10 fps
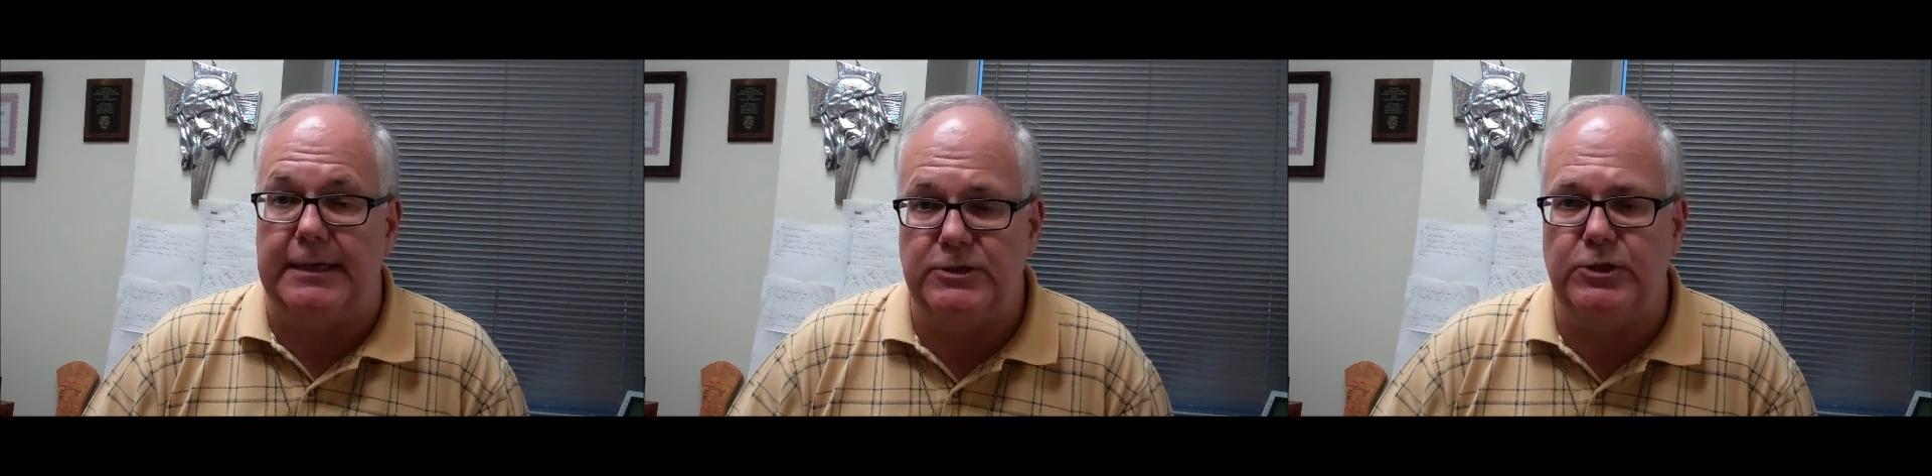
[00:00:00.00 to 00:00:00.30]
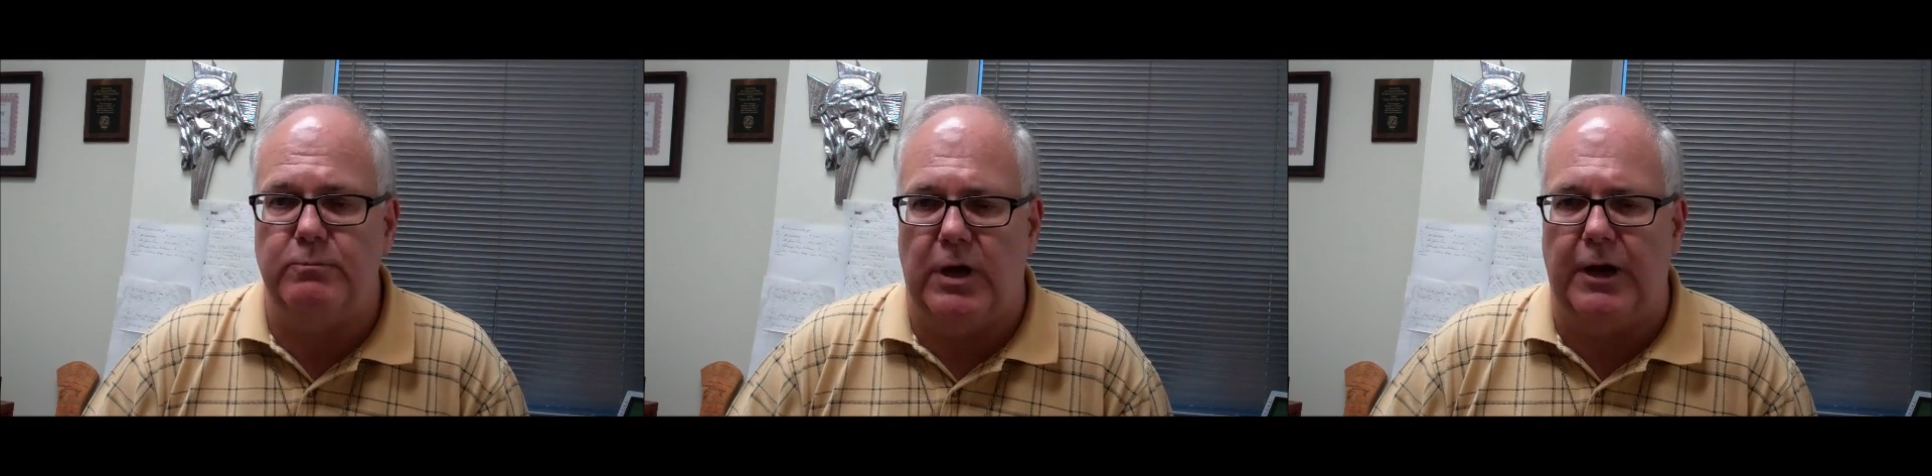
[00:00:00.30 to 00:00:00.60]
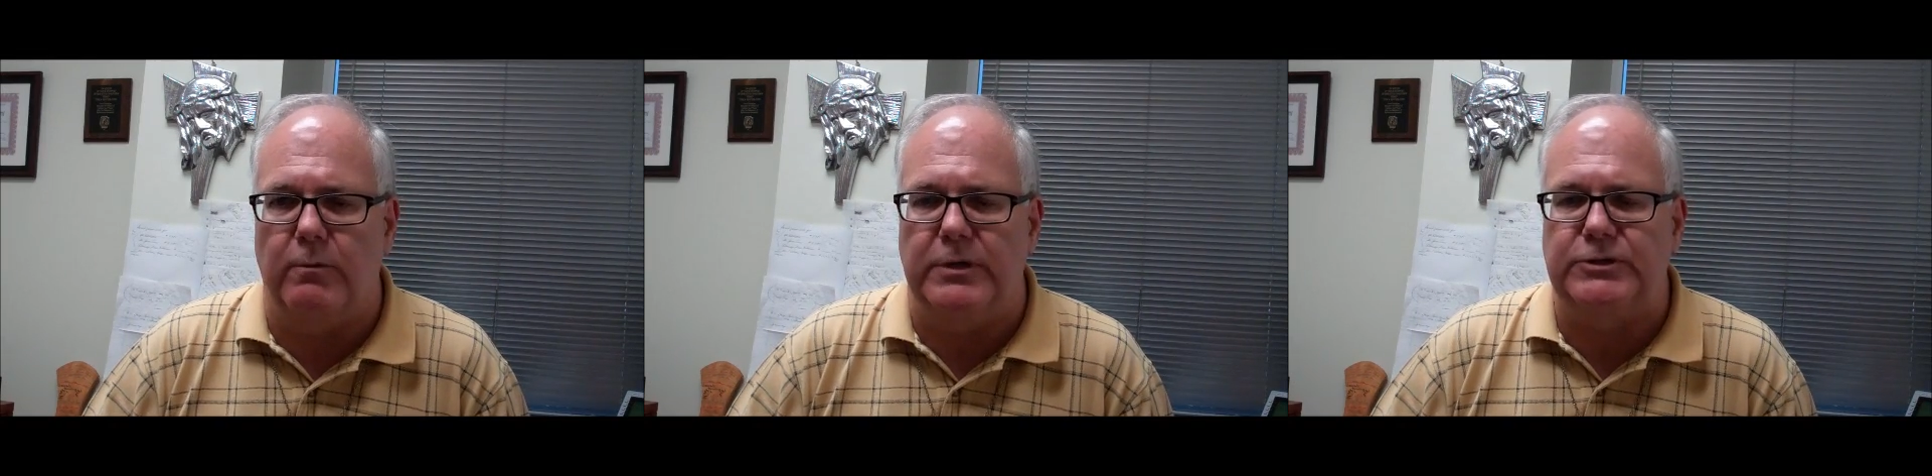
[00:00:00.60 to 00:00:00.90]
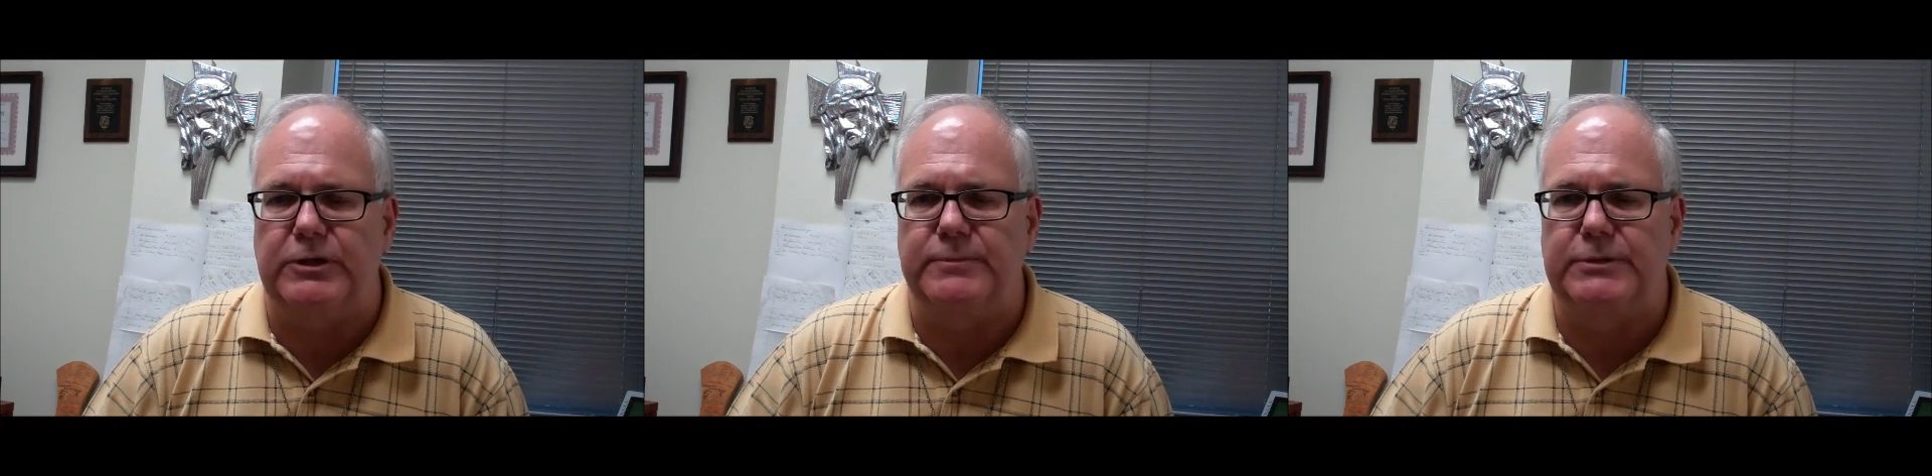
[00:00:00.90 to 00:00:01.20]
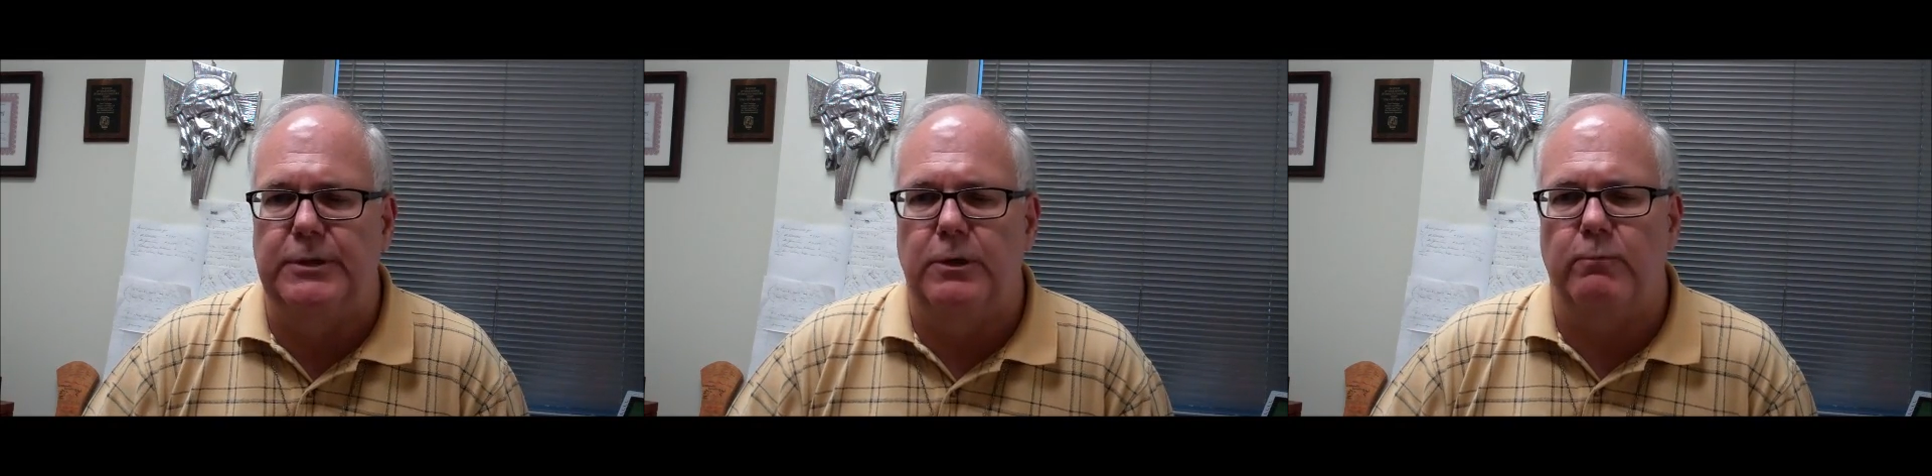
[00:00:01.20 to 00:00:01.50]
issued by our bishops